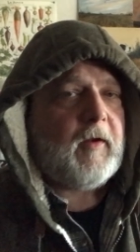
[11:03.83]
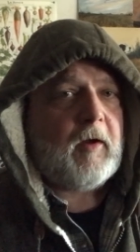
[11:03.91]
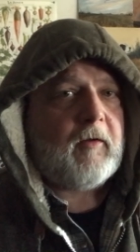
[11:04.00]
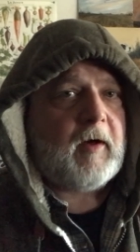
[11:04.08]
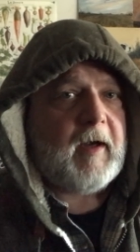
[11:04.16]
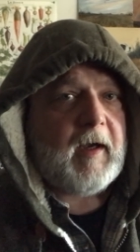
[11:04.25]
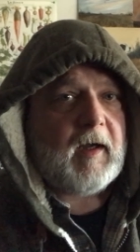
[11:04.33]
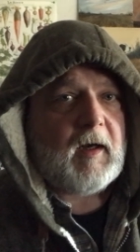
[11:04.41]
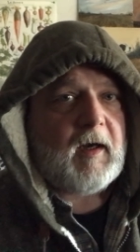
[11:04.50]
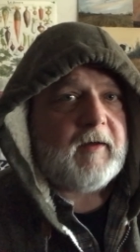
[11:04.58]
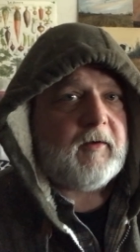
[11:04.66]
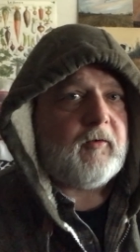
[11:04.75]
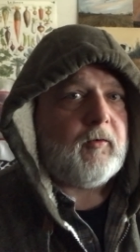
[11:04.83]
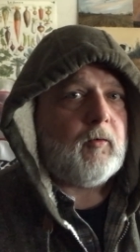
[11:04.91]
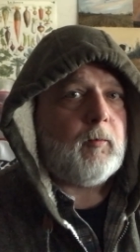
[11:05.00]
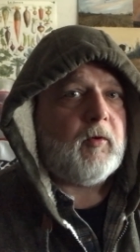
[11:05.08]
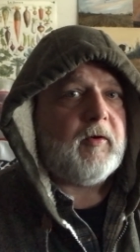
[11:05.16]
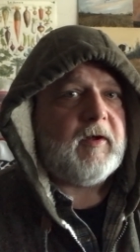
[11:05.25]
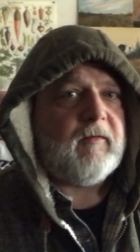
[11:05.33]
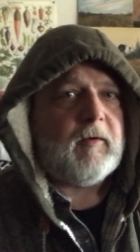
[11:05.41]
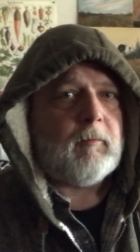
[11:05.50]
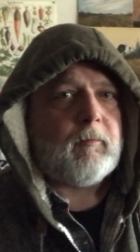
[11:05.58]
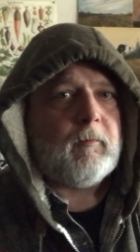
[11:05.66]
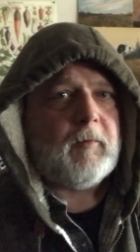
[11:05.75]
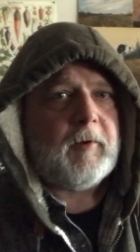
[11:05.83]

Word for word: the other hand, I do believe in,